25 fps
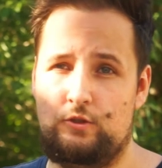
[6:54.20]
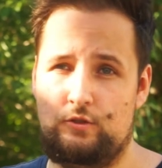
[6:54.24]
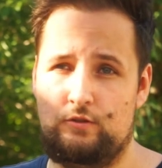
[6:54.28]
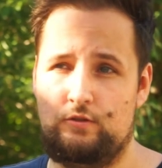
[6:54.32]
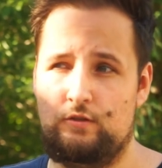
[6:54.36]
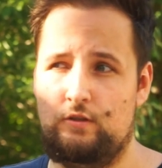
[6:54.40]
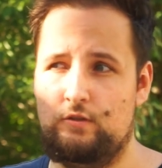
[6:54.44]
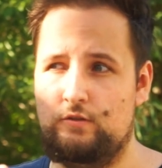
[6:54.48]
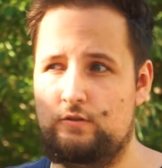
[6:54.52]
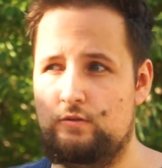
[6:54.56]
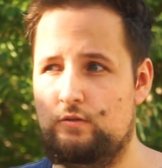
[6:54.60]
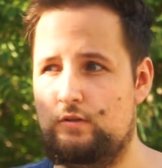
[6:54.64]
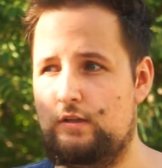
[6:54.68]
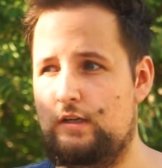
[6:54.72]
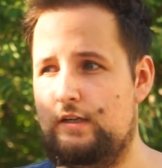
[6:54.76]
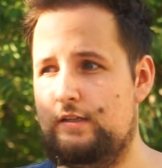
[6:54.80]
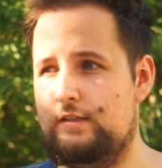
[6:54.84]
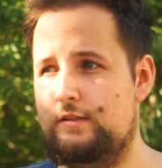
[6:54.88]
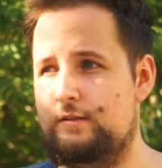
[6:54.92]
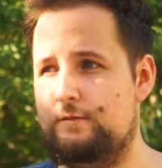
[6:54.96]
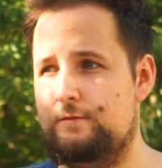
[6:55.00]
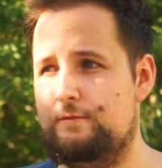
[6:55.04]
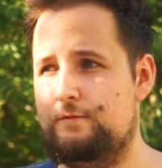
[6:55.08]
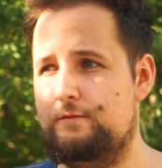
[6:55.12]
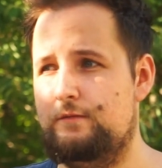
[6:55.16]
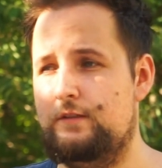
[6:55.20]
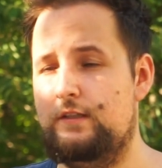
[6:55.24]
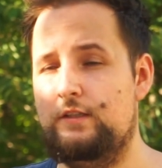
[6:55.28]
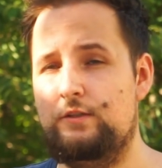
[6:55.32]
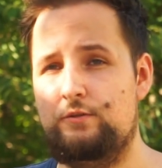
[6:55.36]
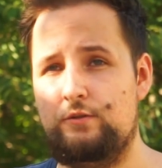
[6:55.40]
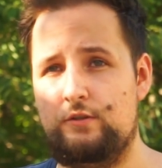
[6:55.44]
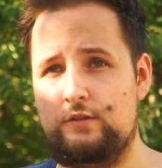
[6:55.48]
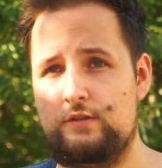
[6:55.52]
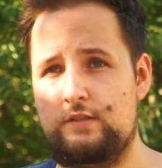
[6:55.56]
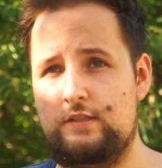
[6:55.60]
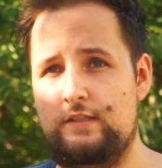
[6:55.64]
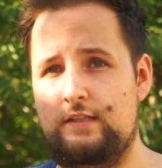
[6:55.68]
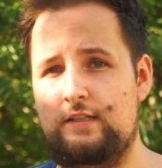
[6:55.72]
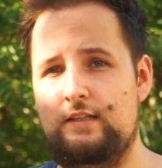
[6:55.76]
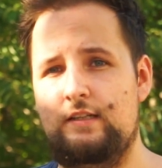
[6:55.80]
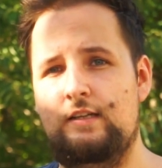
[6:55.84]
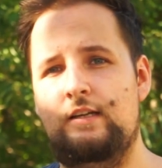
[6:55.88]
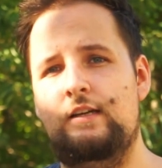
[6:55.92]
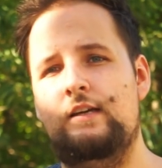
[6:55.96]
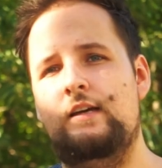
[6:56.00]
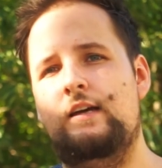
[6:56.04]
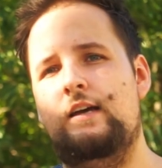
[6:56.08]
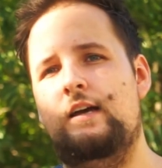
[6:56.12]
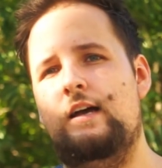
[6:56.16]
is also kind of interesting,
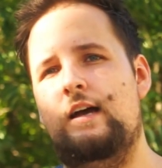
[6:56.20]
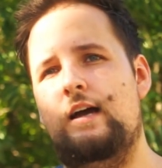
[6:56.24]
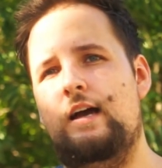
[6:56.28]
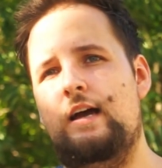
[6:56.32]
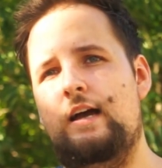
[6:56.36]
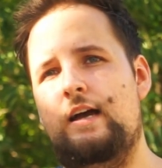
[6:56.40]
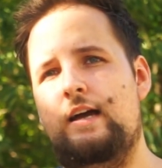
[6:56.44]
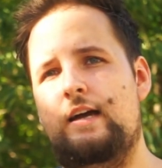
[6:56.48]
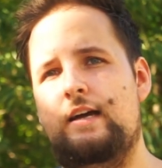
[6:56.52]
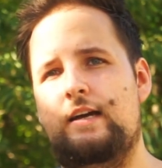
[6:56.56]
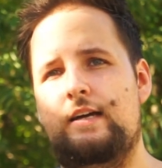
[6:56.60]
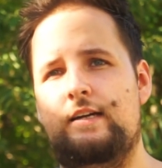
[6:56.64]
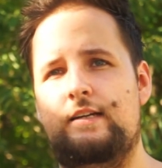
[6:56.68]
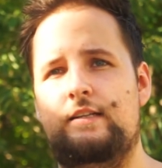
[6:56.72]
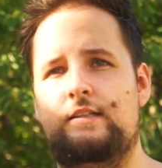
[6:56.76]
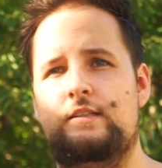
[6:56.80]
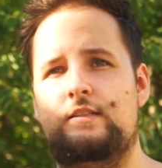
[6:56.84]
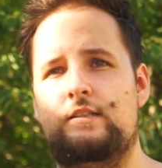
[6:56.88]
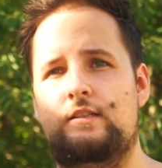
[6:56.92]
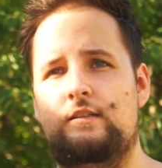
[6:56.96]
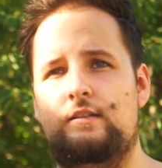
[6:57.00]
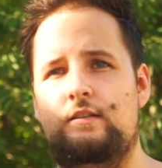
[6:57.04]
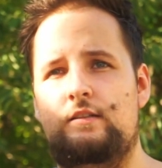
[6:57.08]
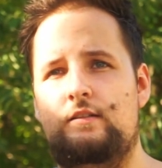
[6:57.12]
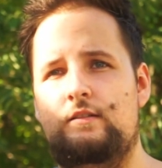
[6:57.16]
and